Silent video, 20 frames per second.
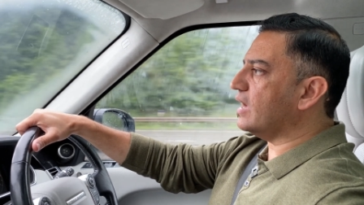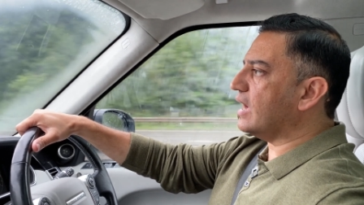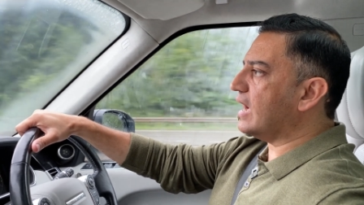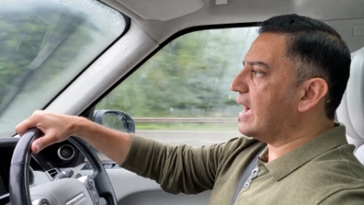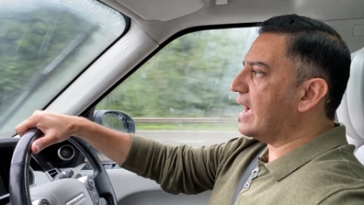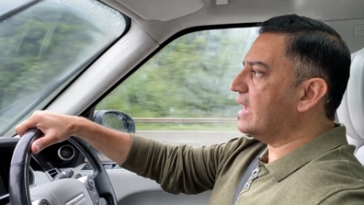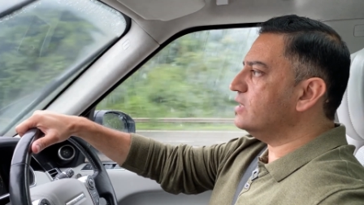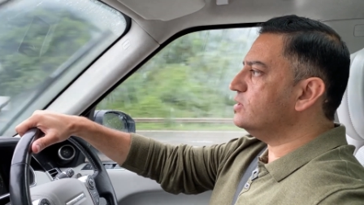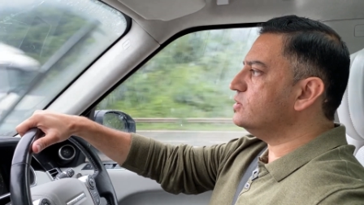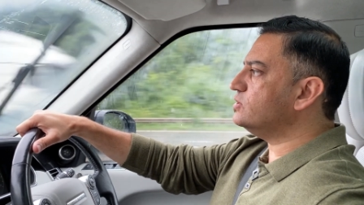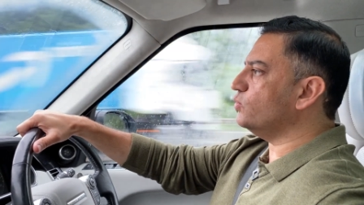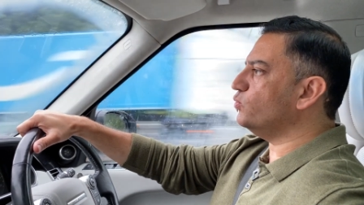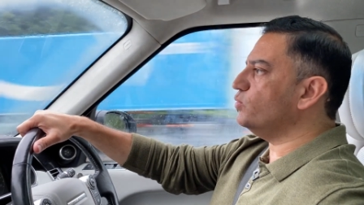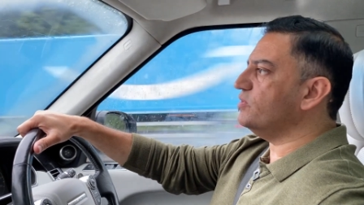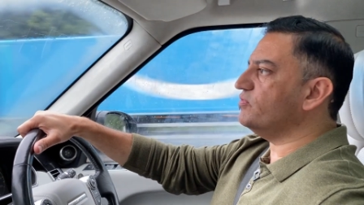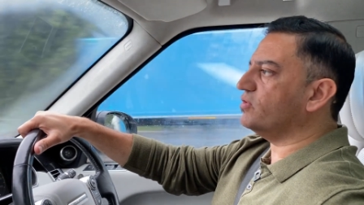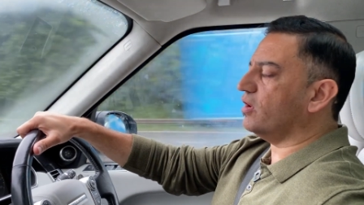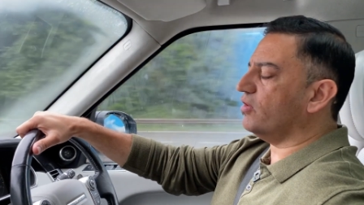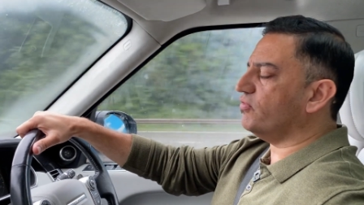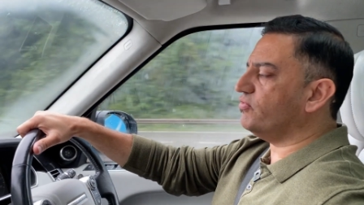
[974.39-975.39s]
and
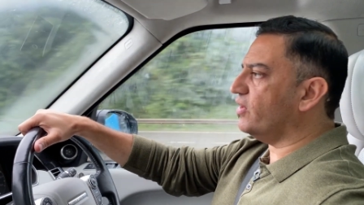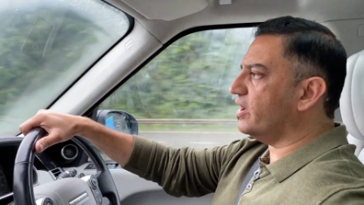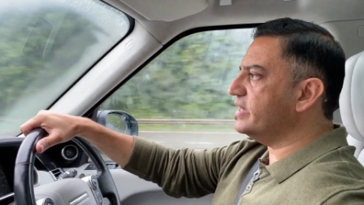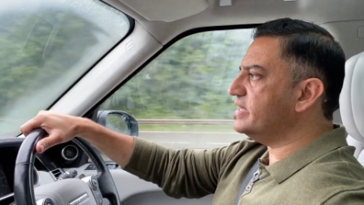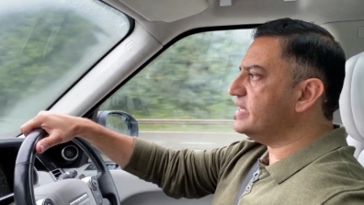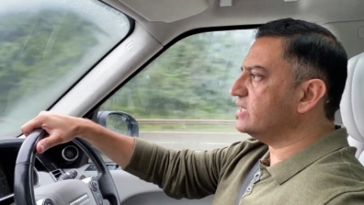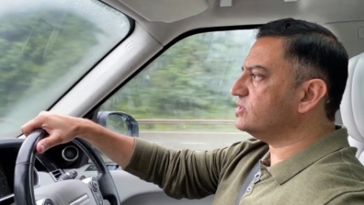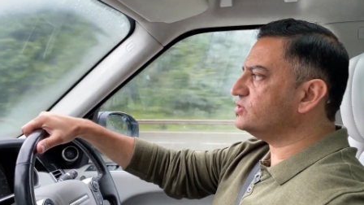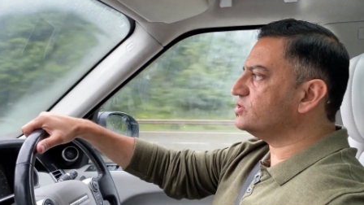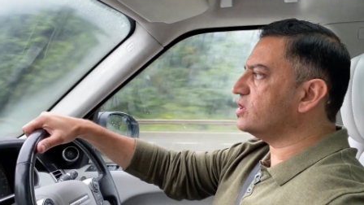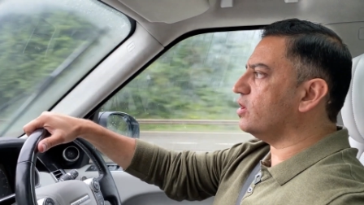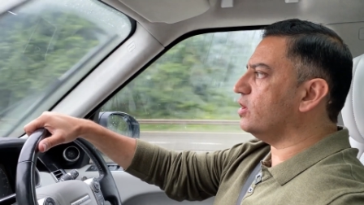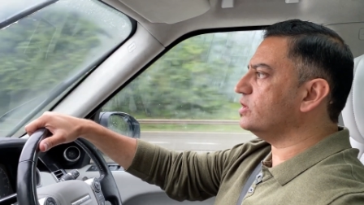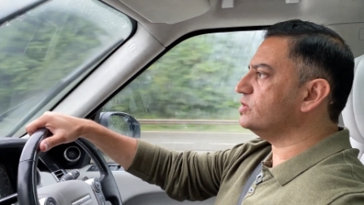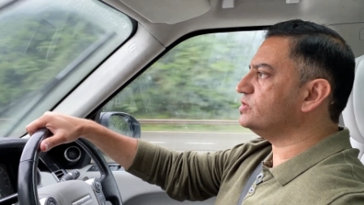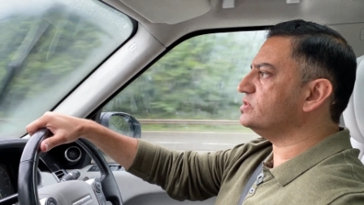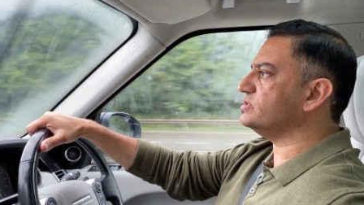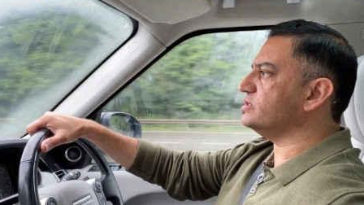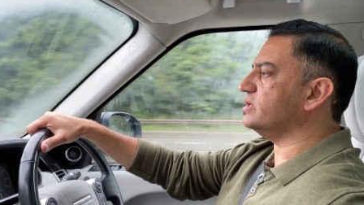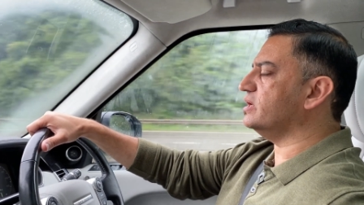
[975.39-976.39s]
we've got finance
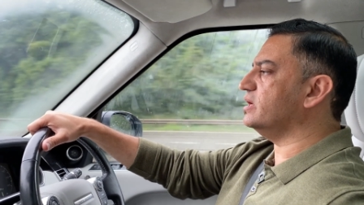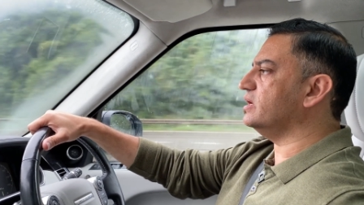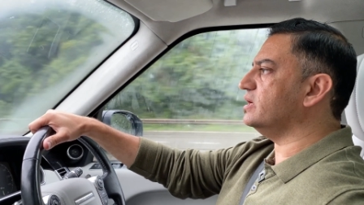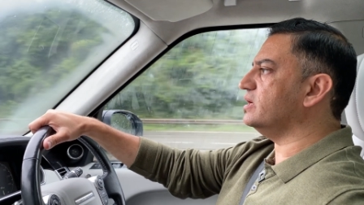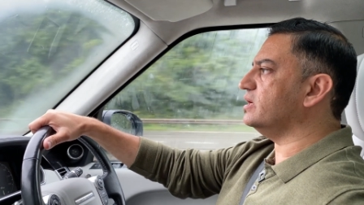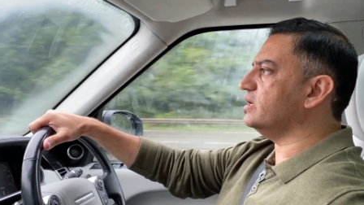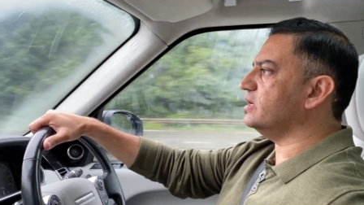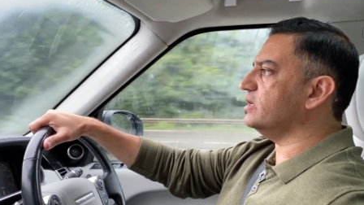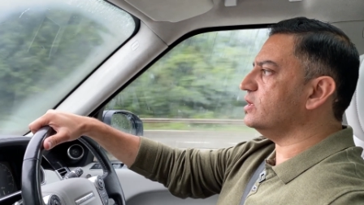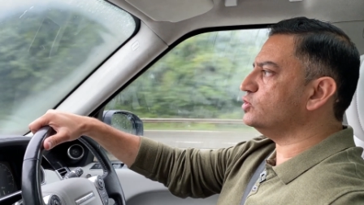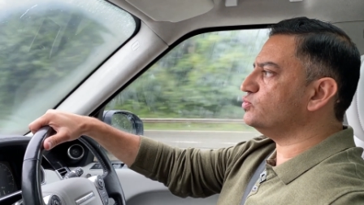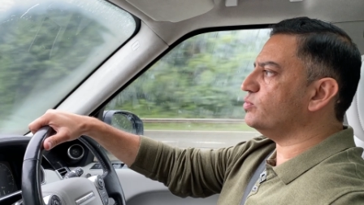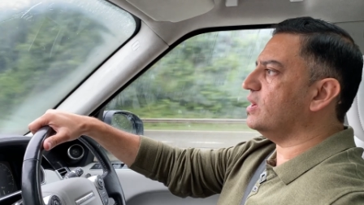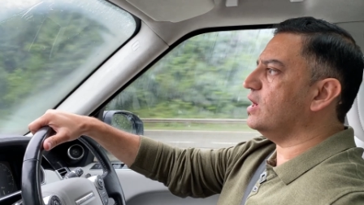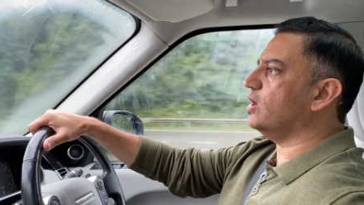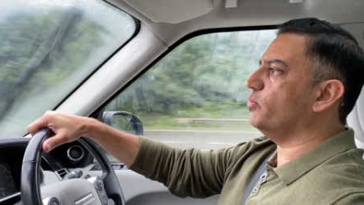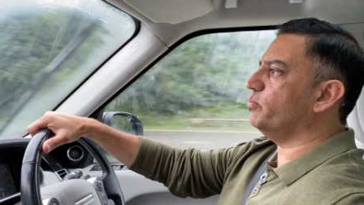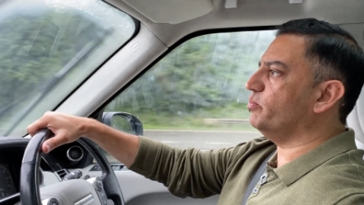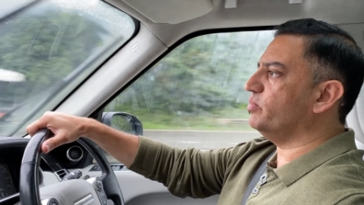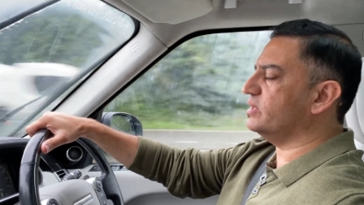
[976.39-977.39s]
costs uh, as
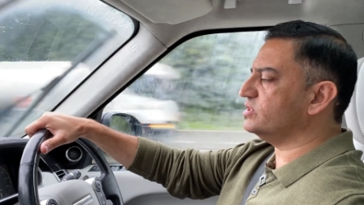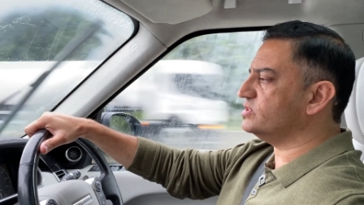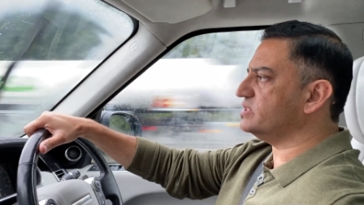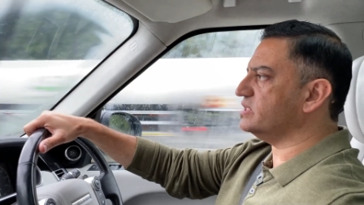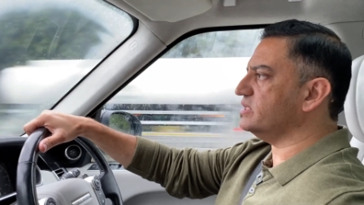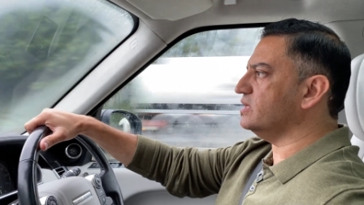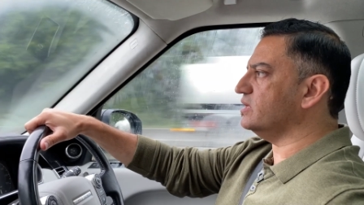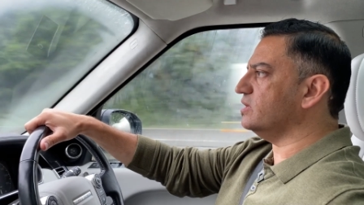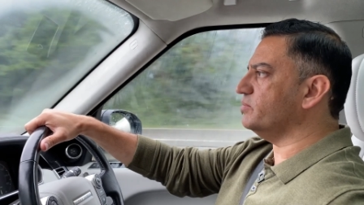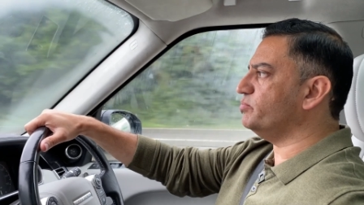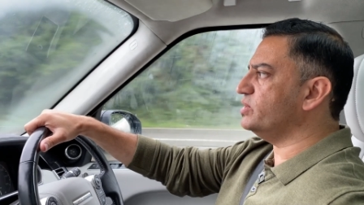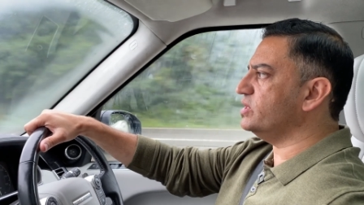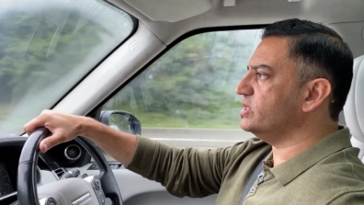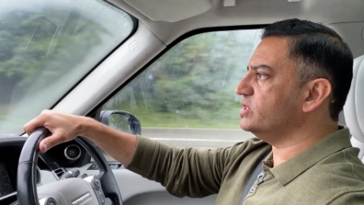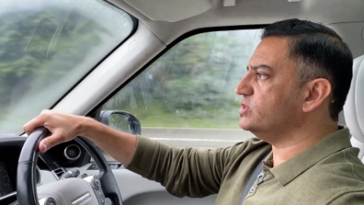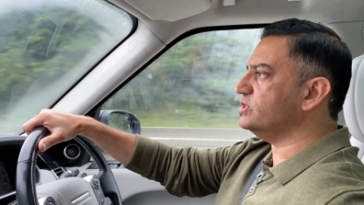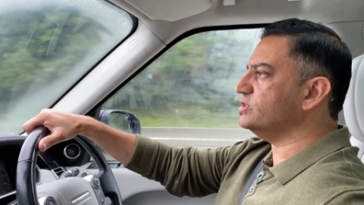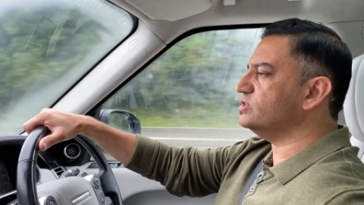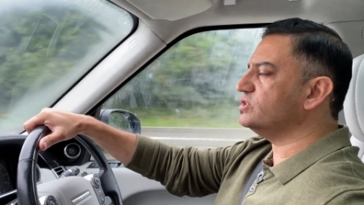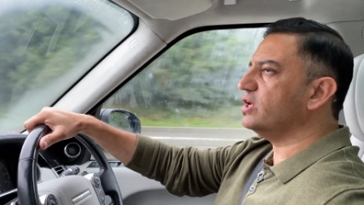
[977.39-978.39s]
well, plus the uh,
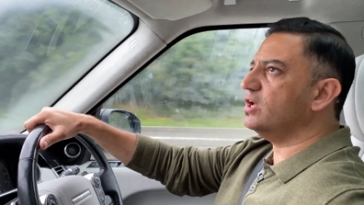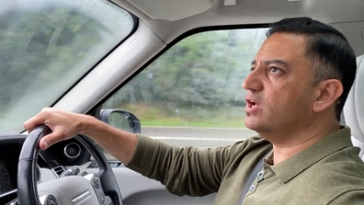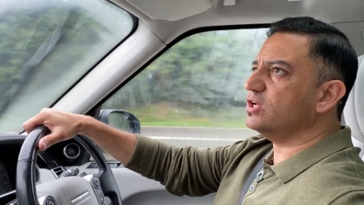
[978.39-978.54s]
purchase.